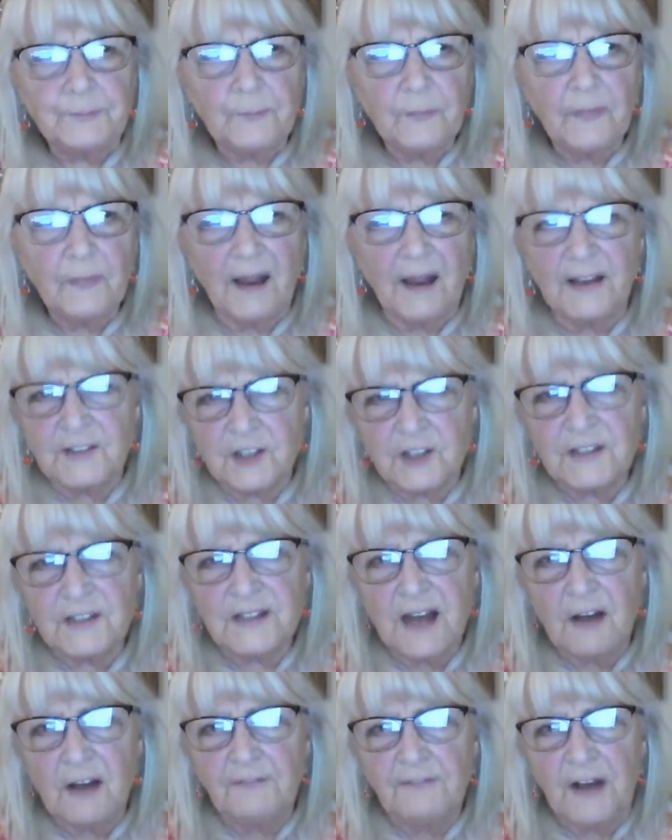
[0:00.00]
I just
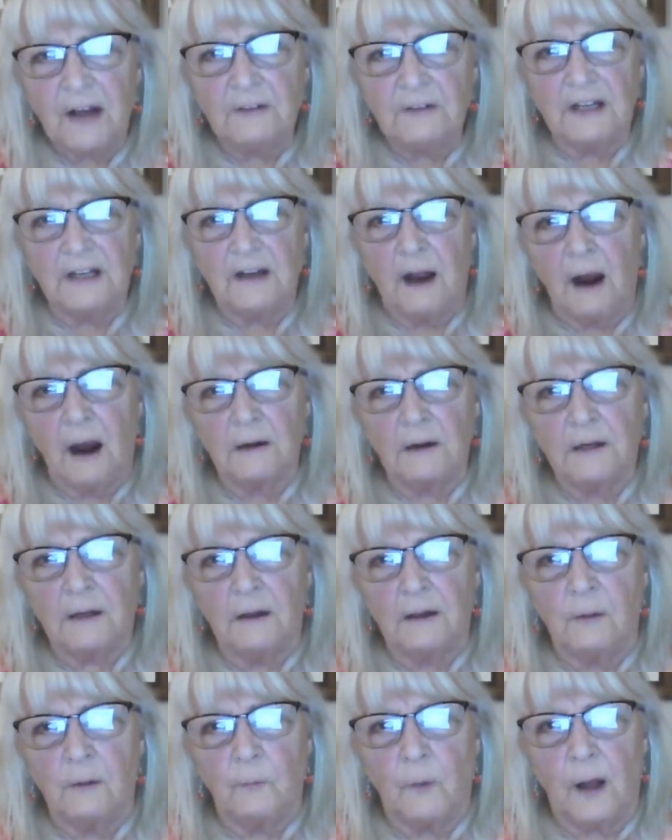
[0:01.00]
now found an
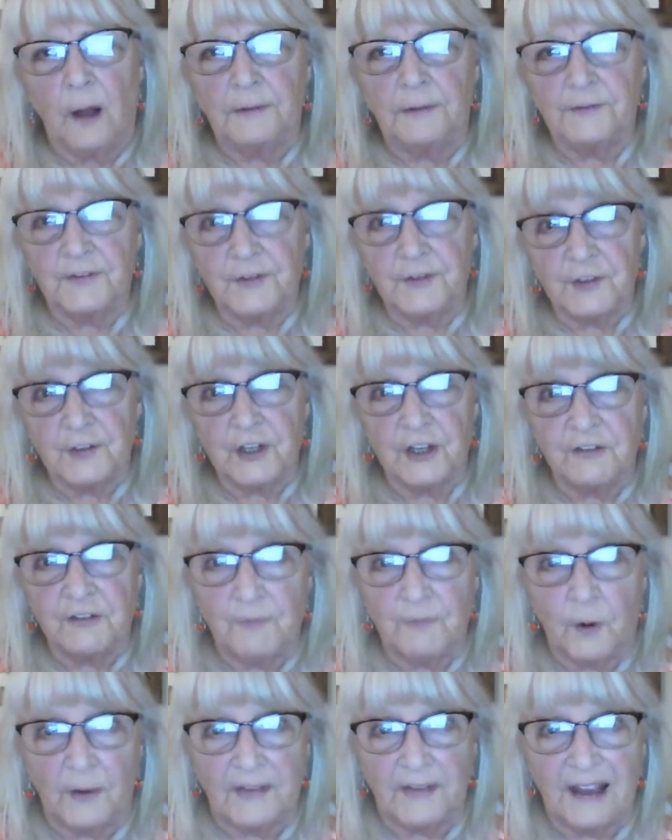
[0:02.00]
article while searching
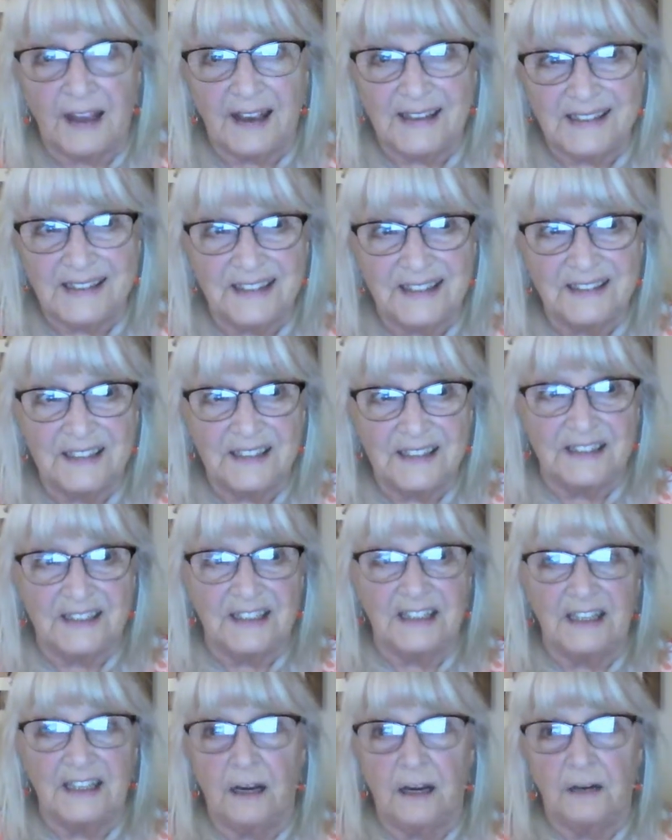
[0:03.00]
for the
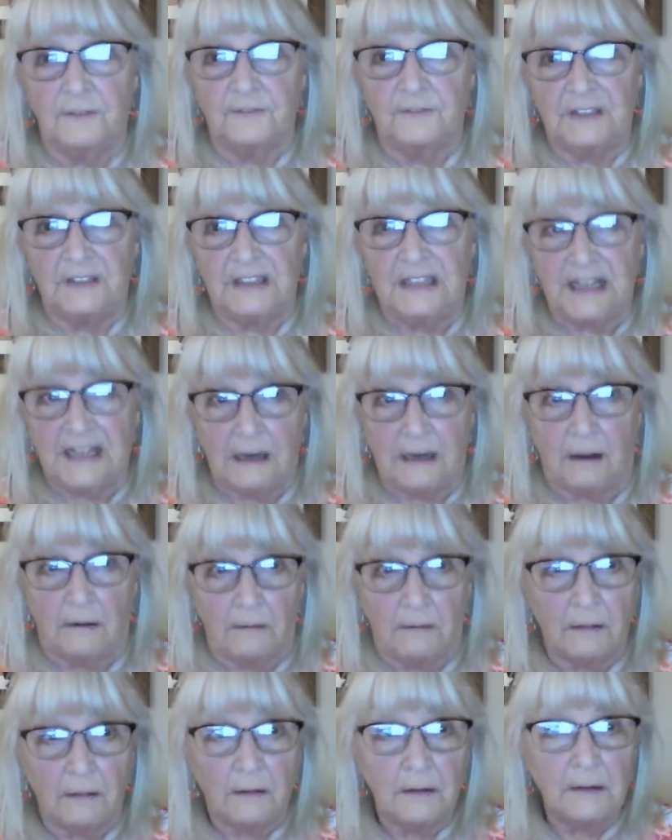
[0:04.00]
identity of
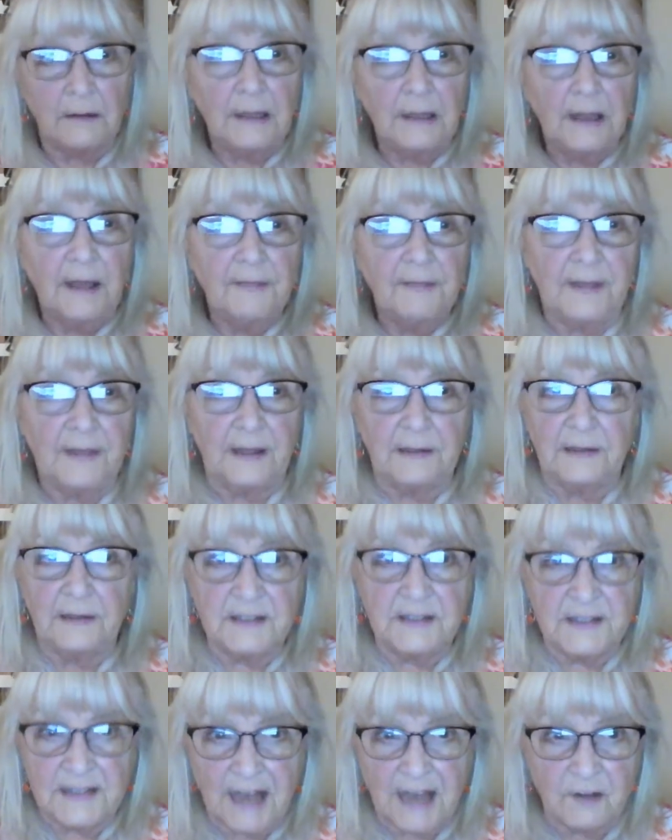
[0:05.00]
Deagle that
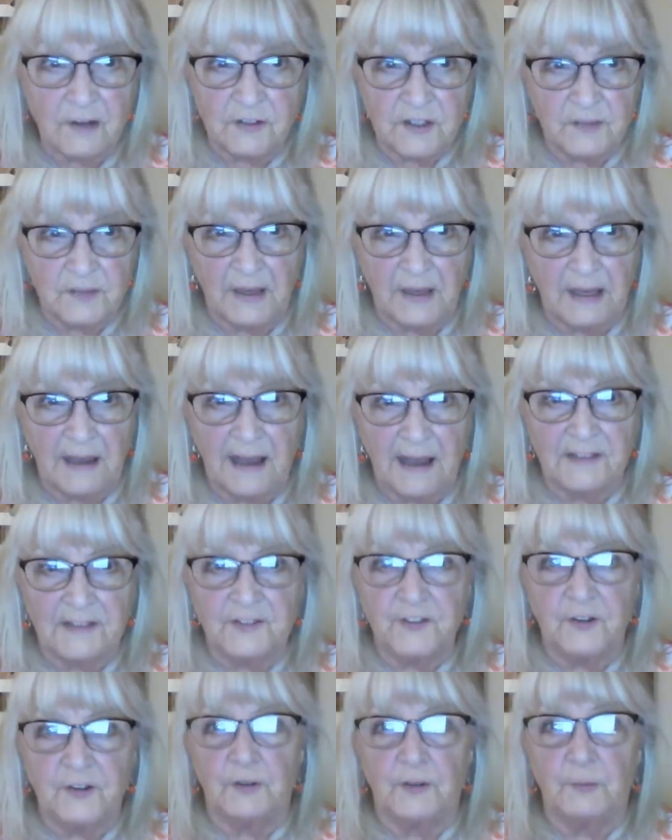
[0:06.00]
astounds me as
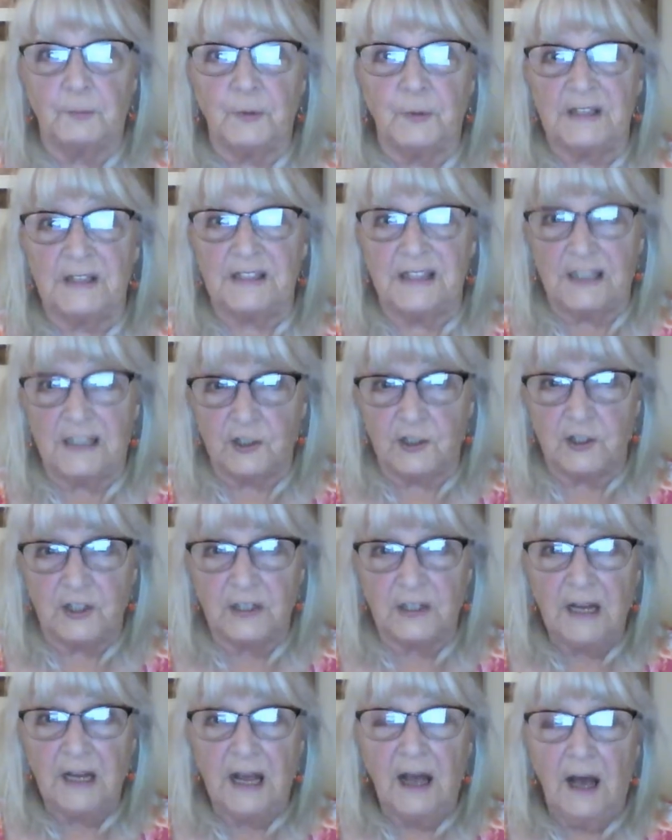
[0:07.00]
to the
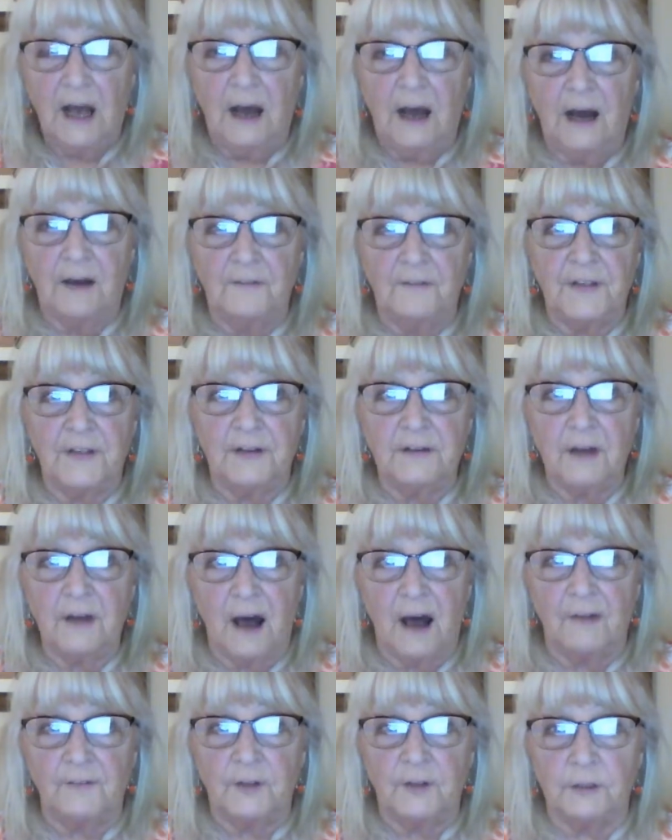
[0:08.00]
prediction of the
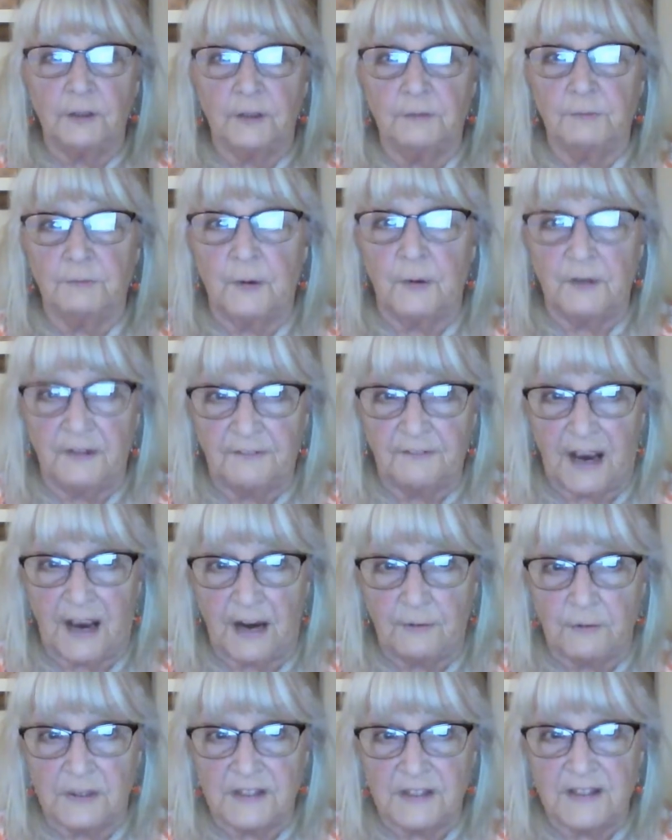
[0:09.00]
novel
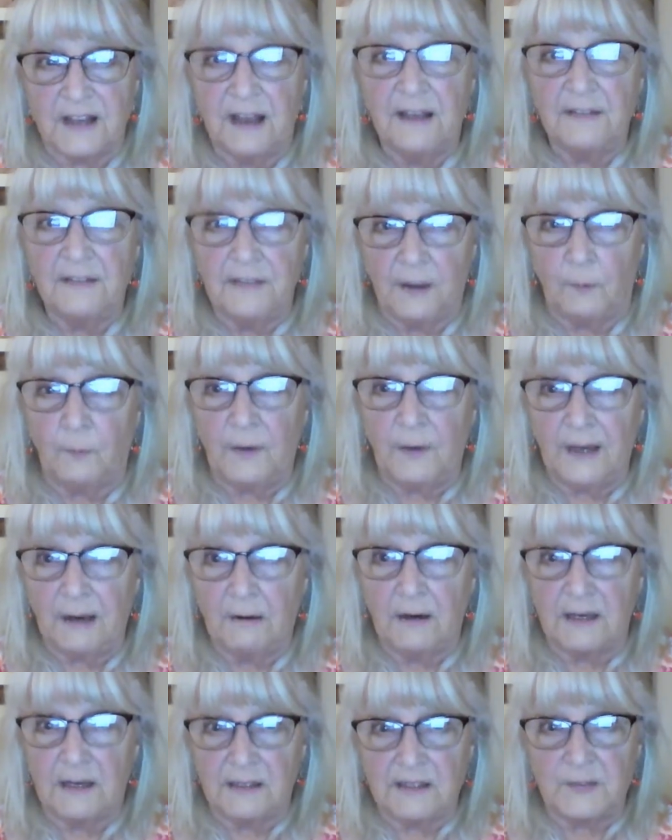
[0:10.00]
coronavirus that we are
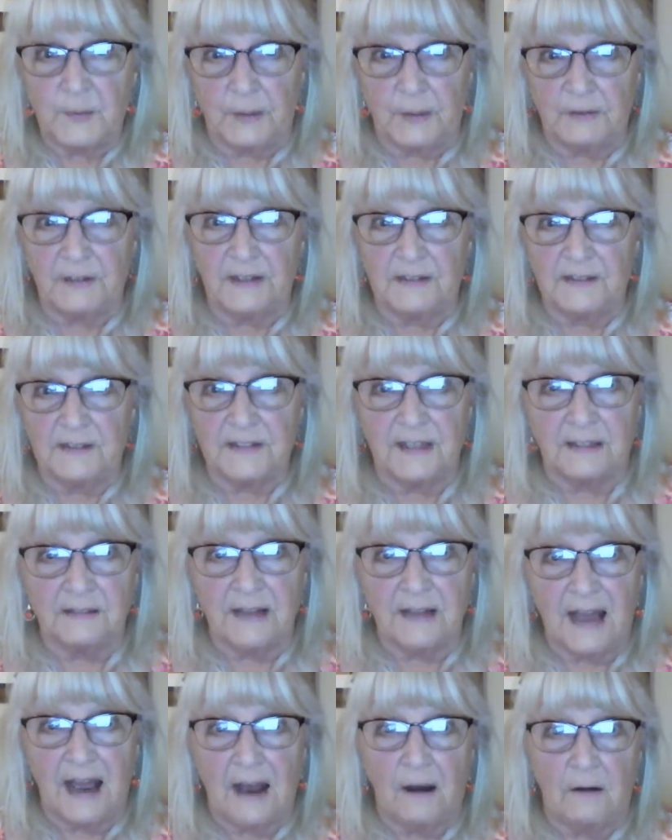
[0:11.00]
experiencing
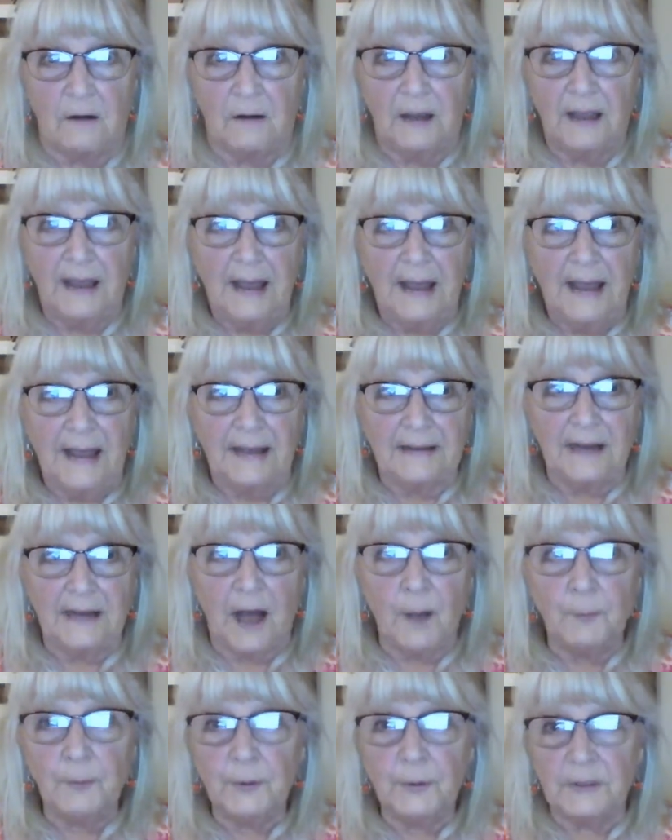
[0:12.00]
now. And
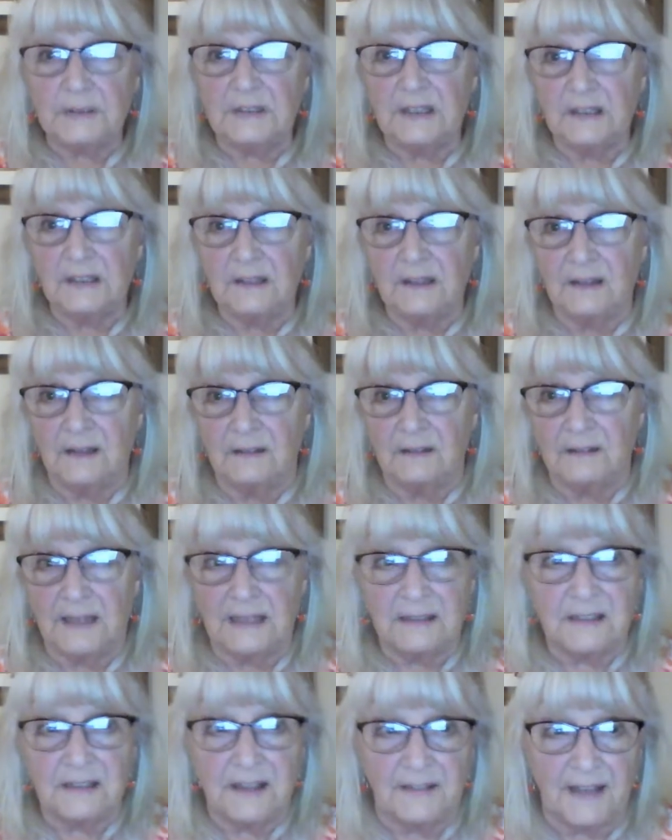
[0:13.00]
I'll put the
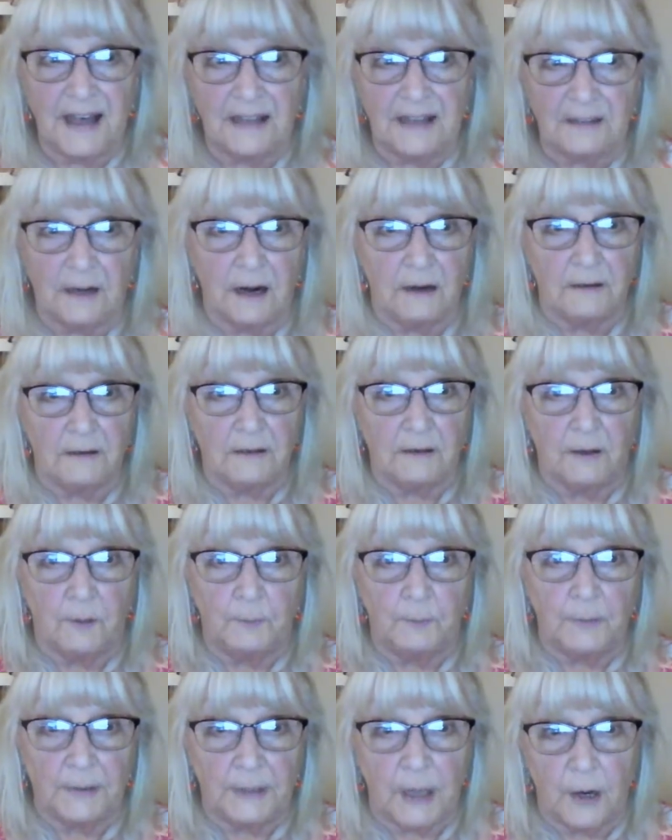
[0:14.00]
link to that article
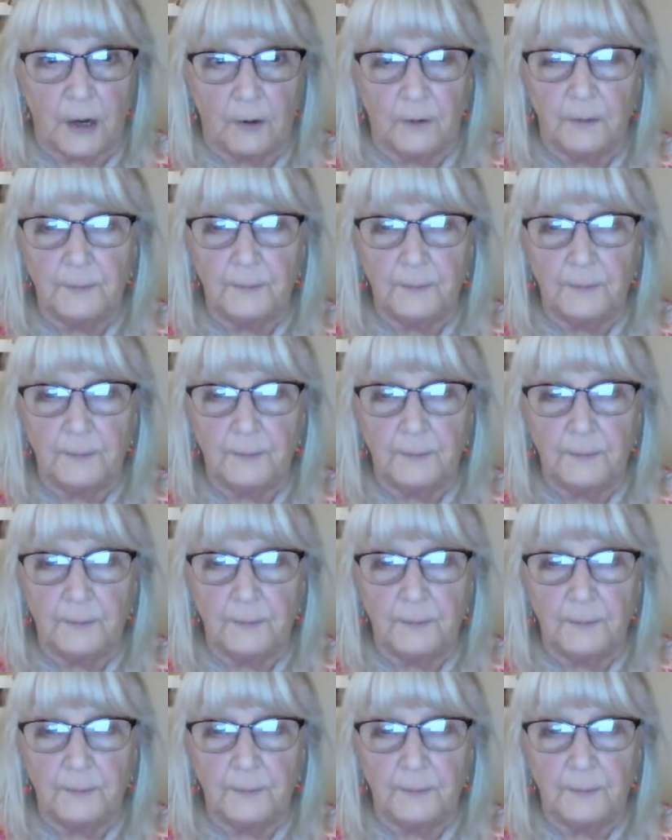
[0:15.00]
below.